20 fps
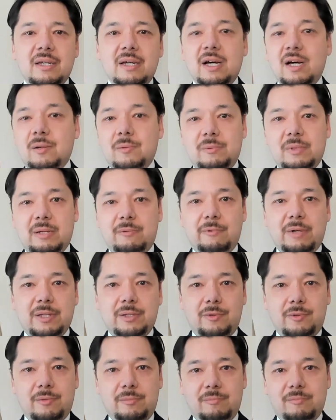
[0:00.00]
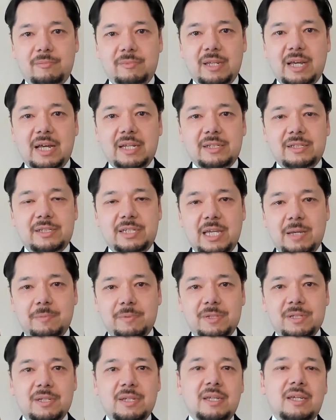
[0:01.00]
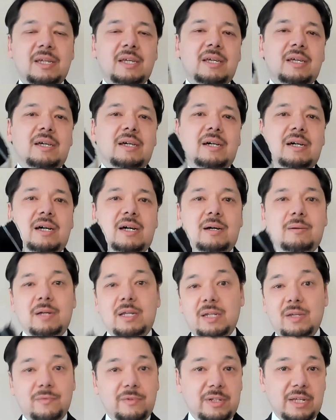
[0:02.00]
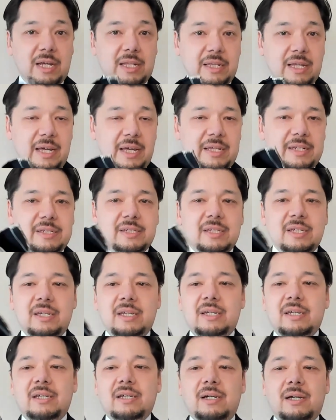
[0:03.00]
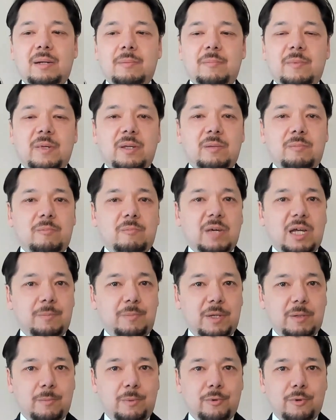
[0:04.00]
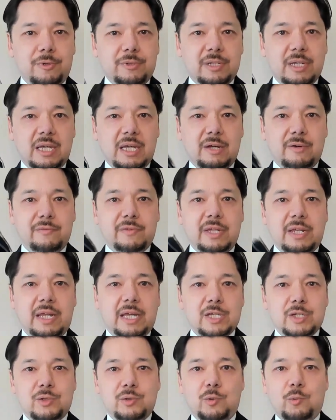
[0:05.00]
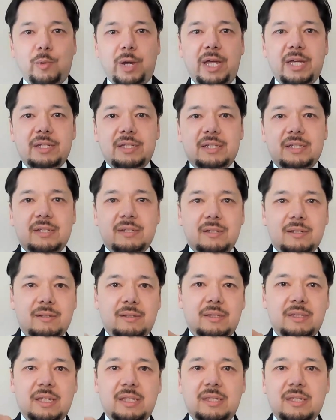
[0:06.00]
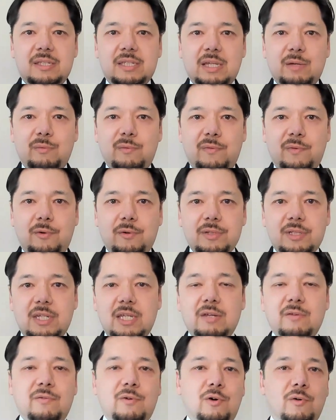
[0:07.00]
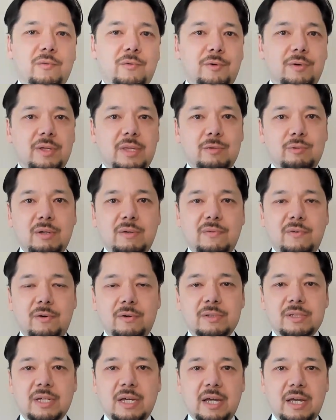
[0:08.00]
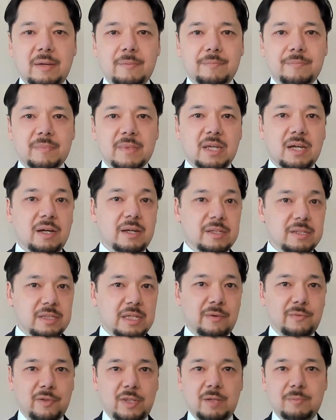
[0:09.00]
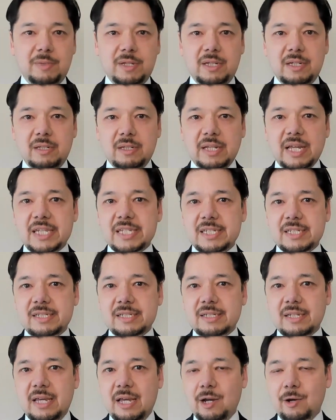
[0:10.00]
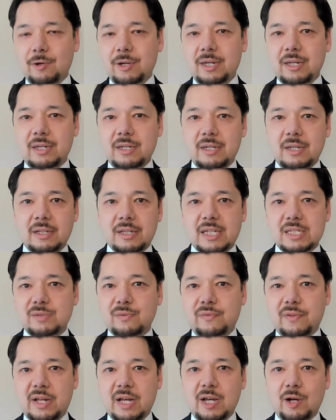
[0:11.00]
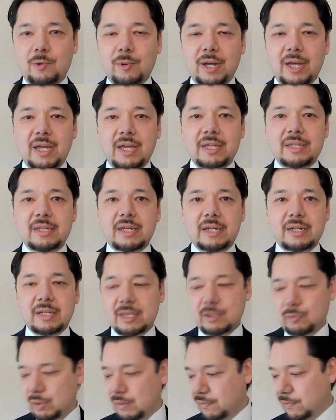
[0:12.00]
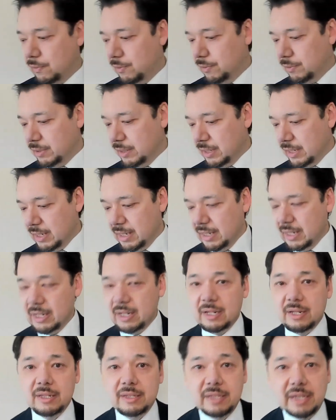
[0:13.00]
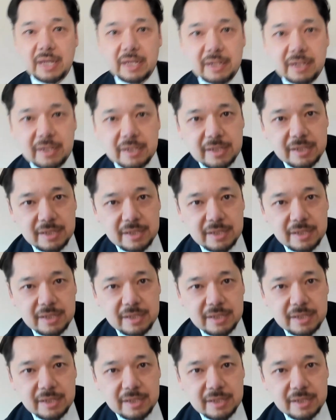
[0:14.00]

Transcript: rather not tipped, and even not lined, it might be important to have that extra weight that the 7-folds give over a 3-fold tie. It's definitely be less airy, less flyaway than a 3-fold that